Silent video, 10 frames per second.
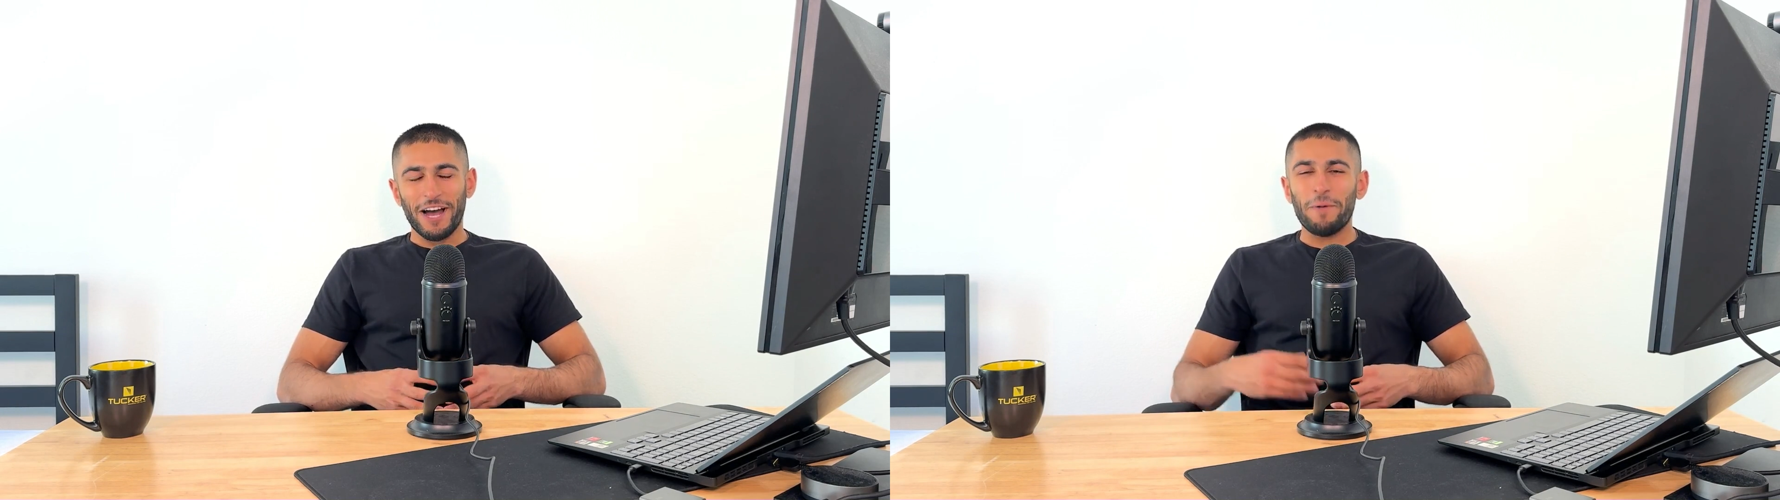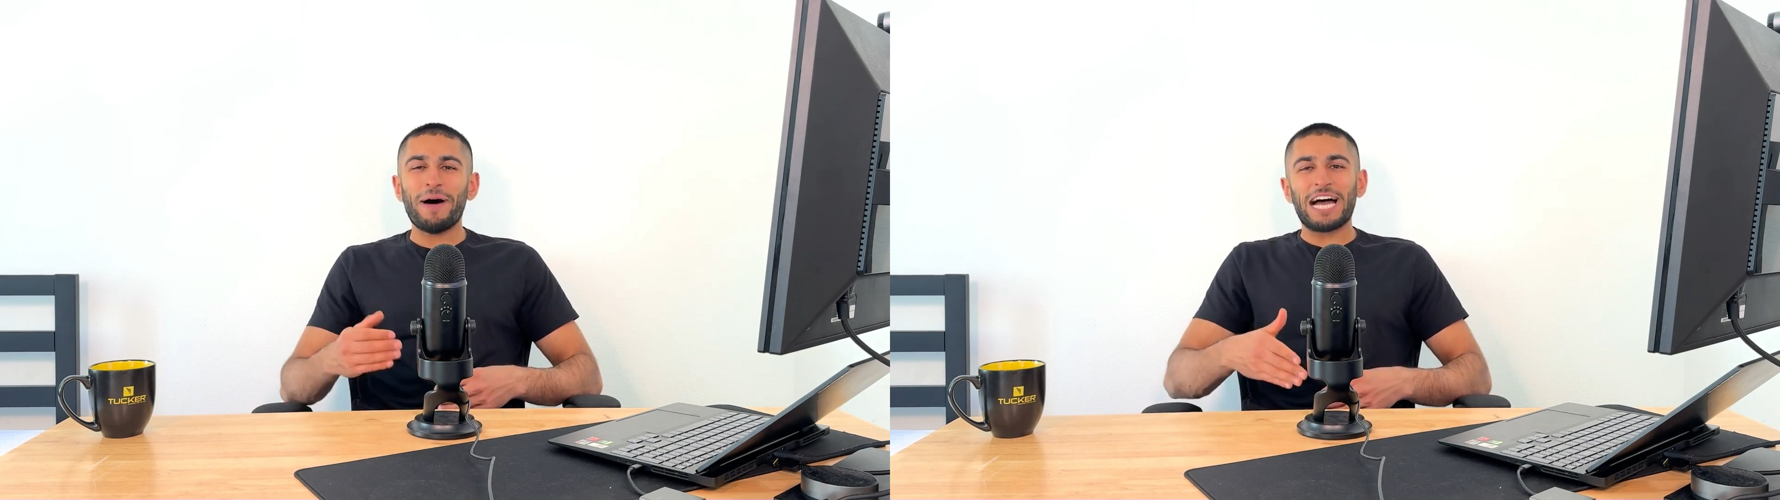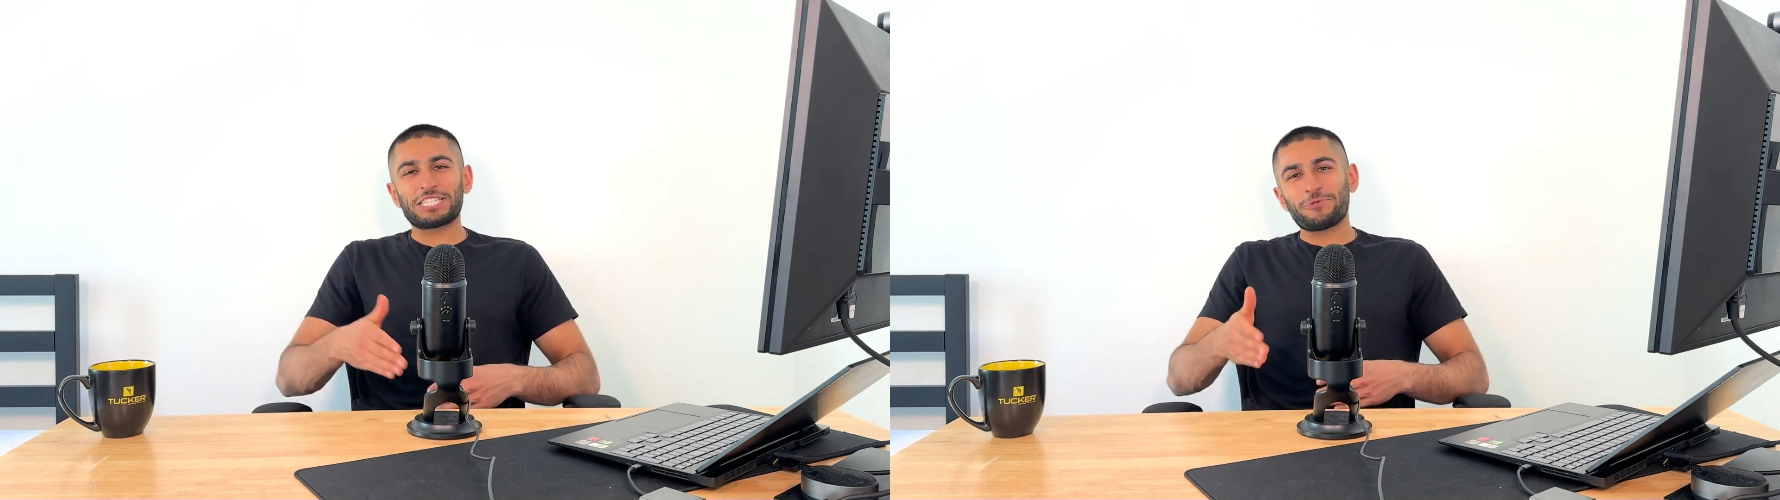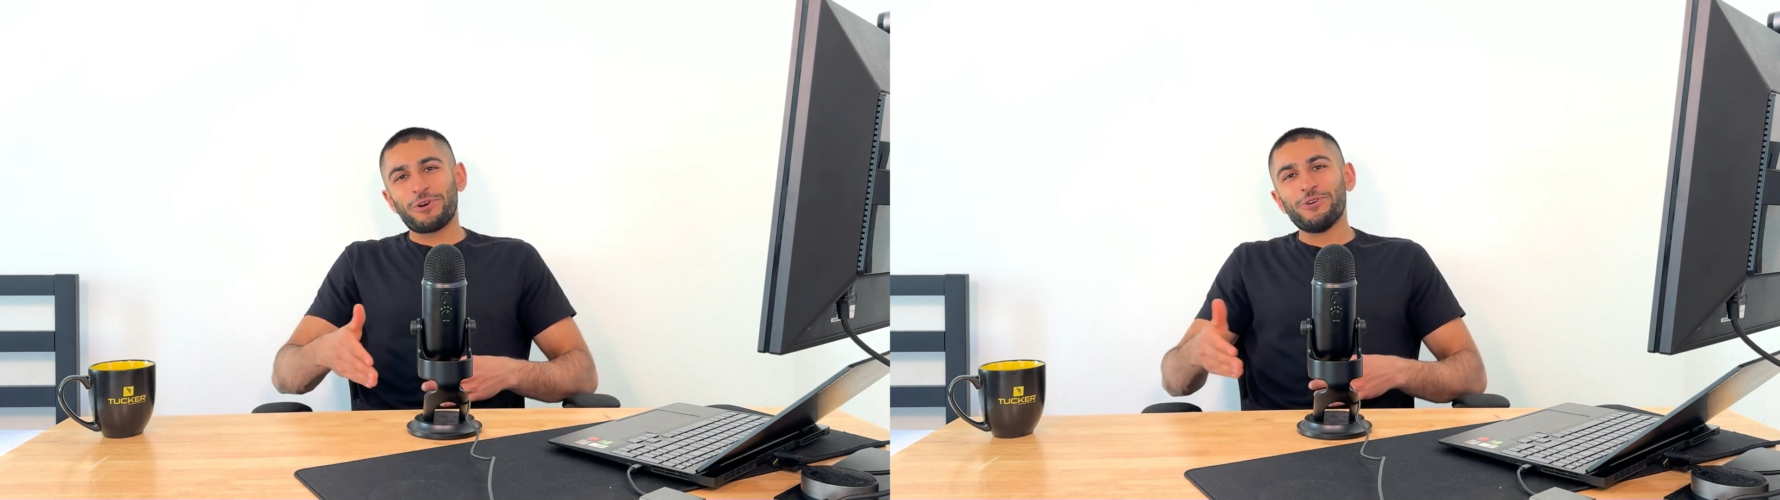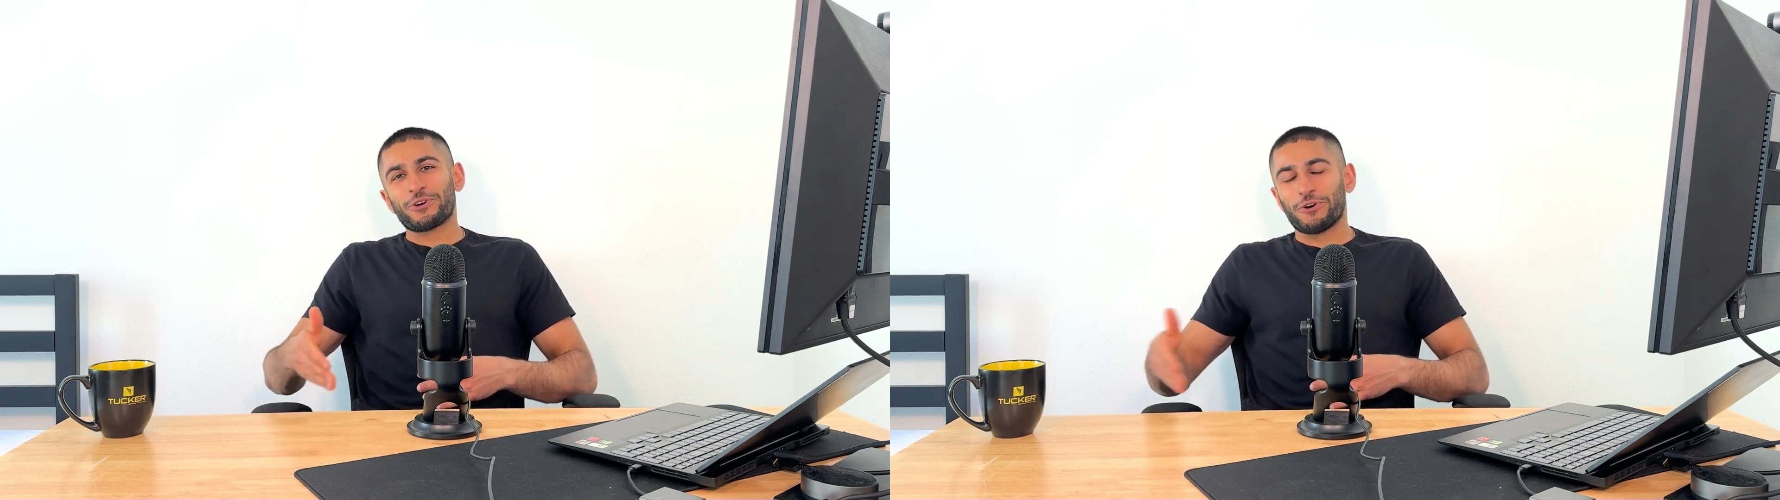Imagine
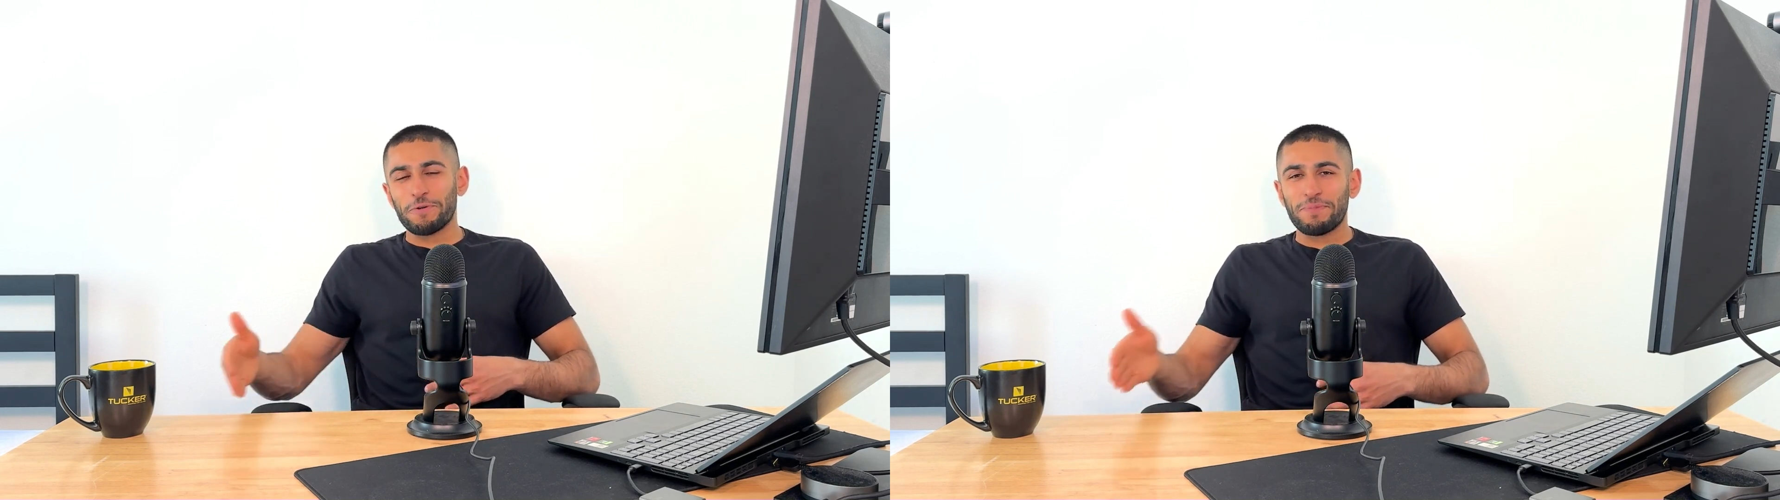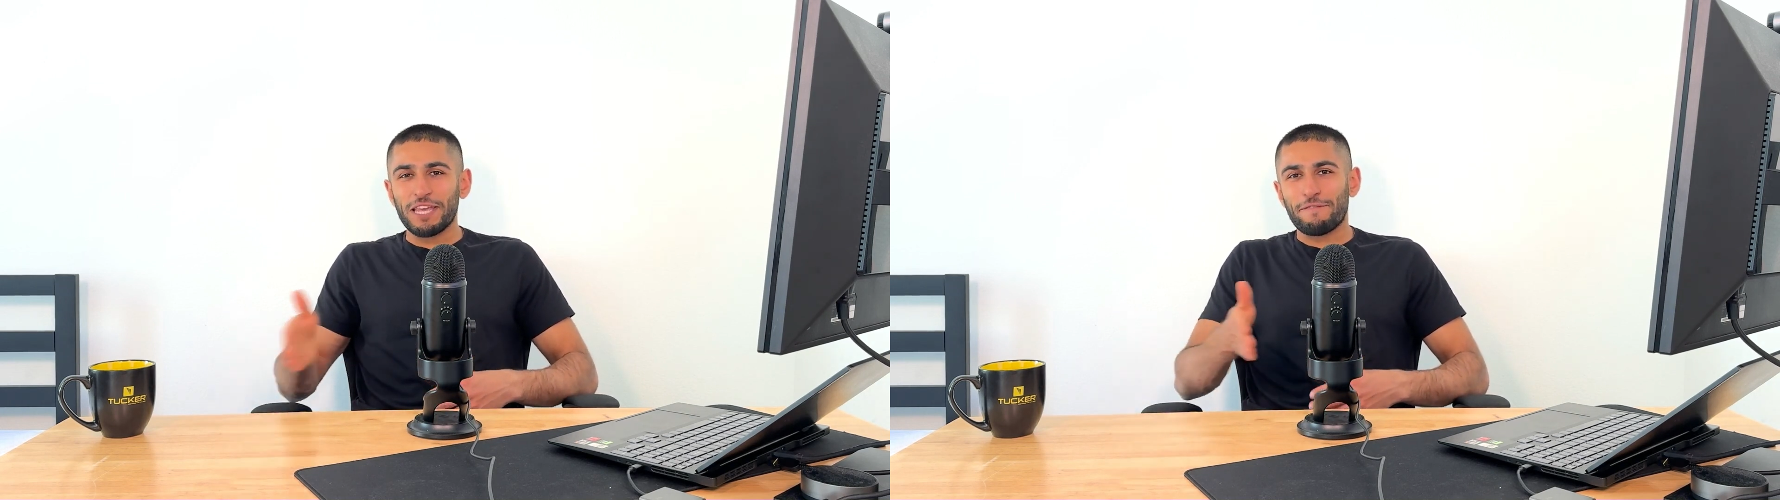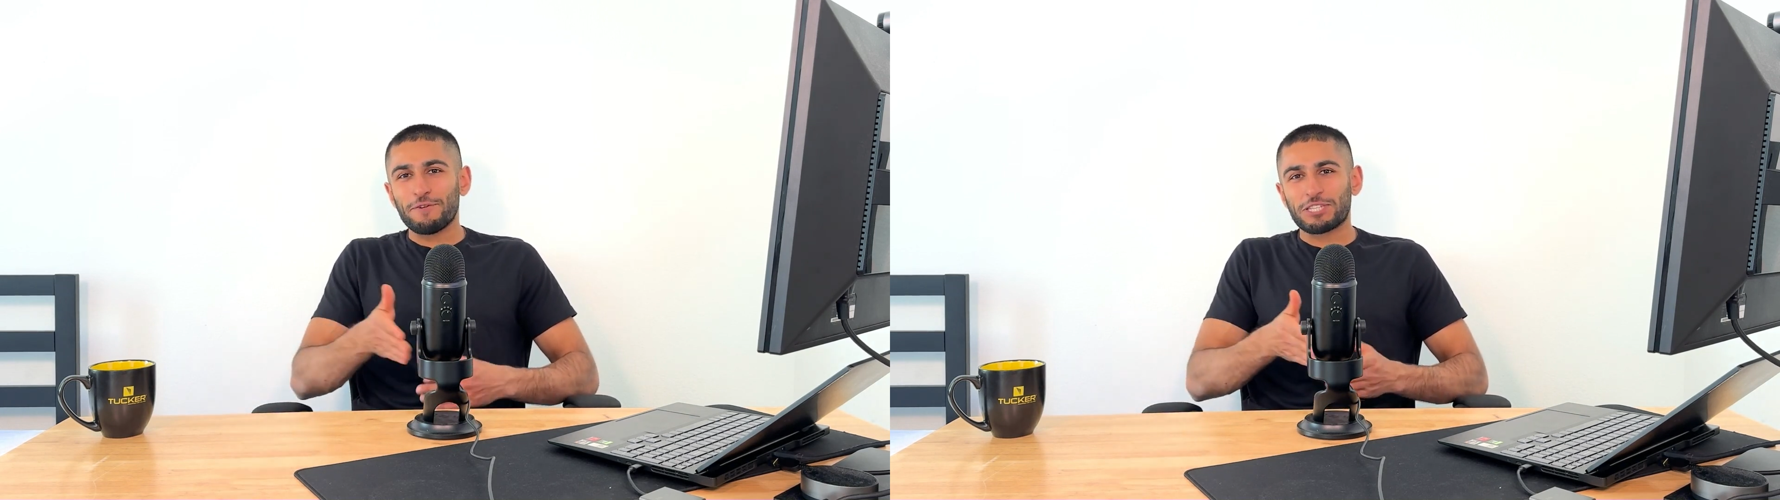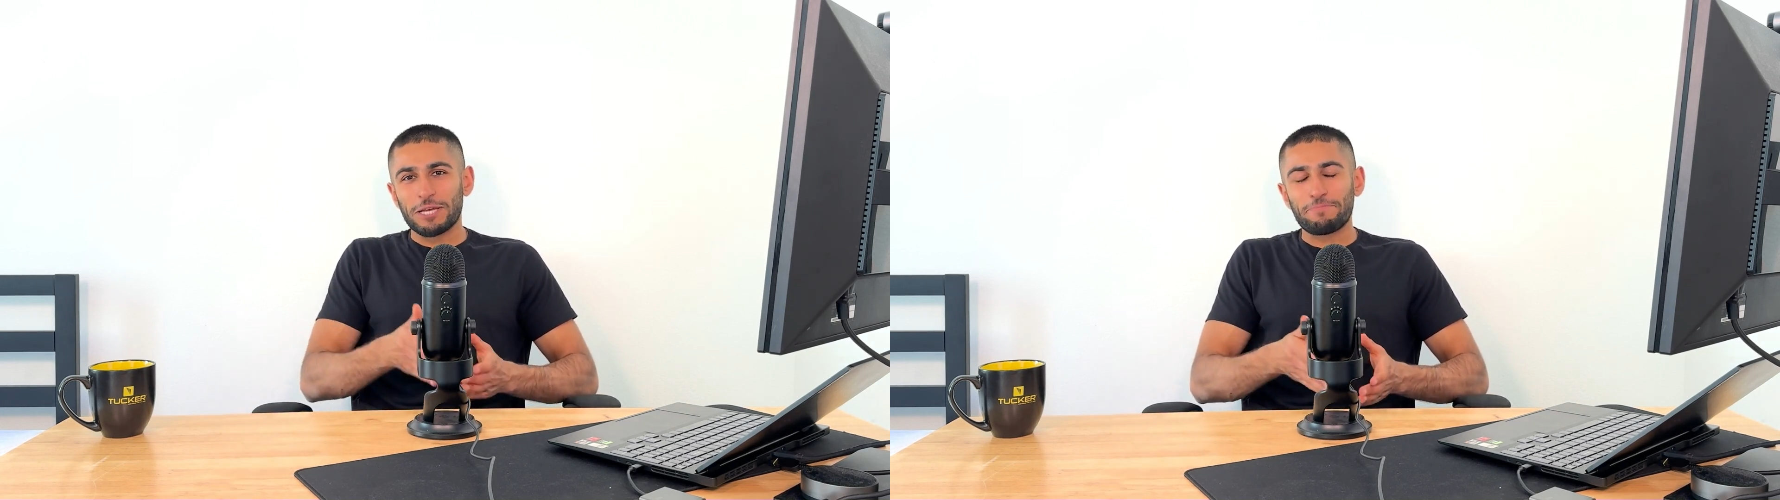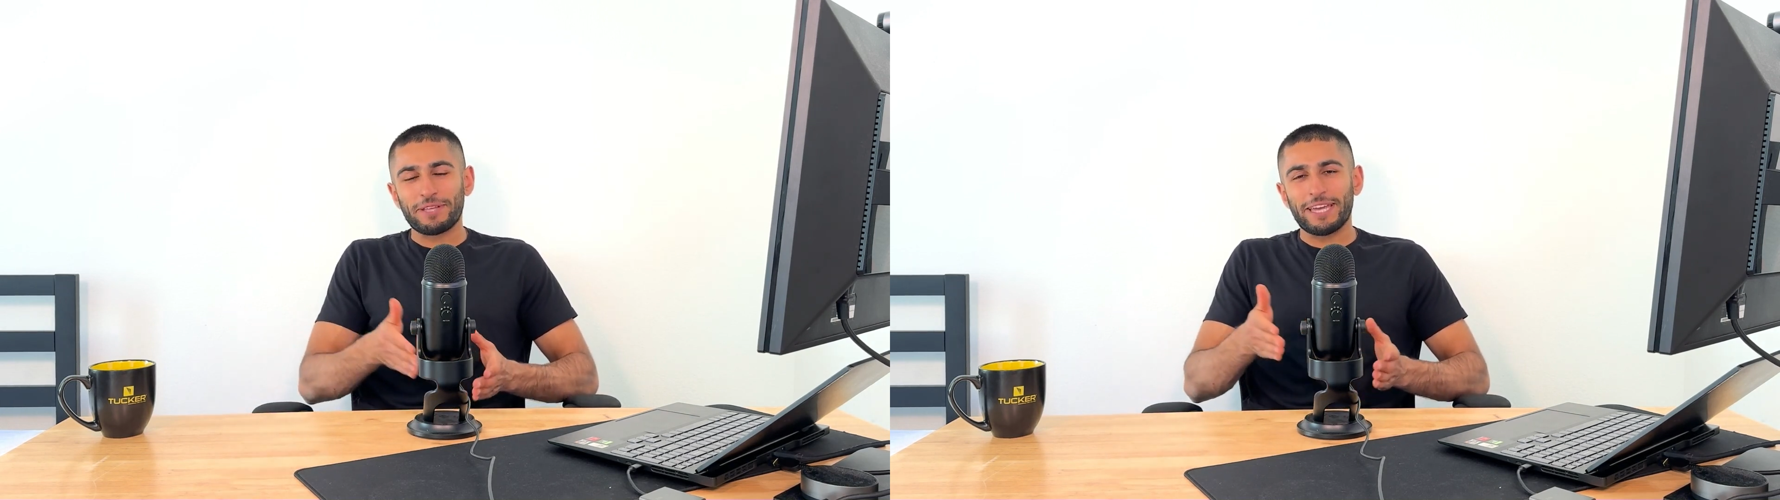where you could be if you
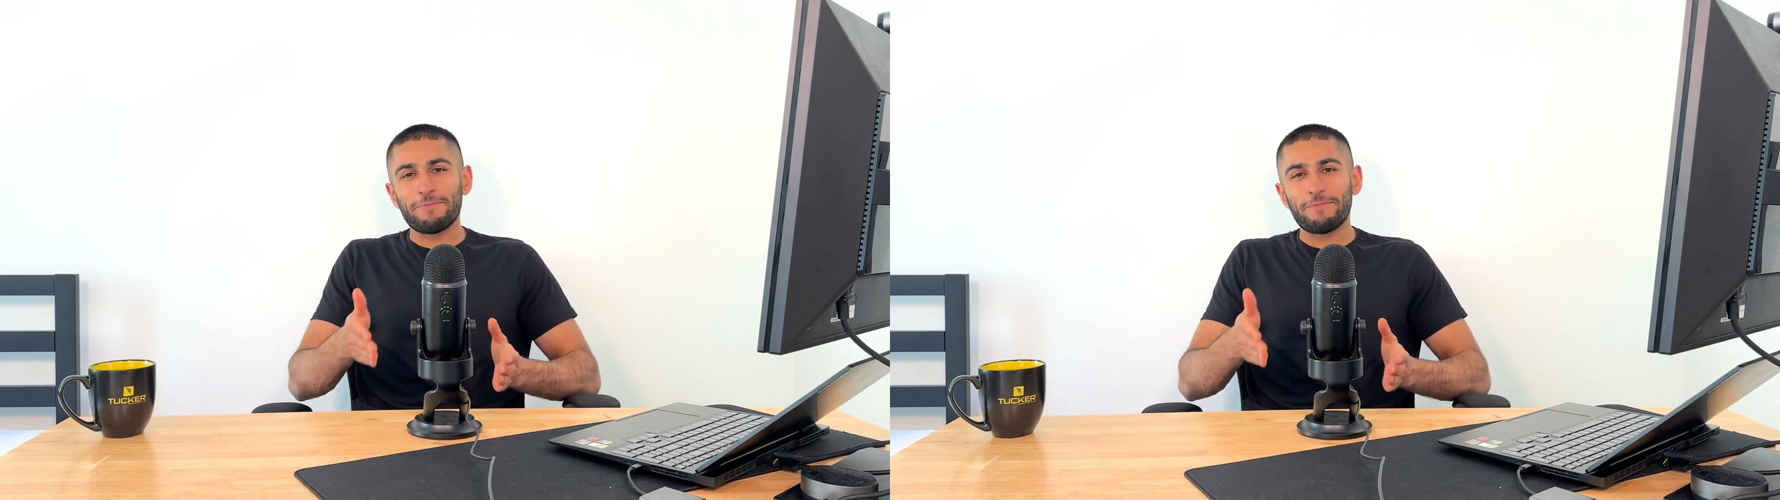simply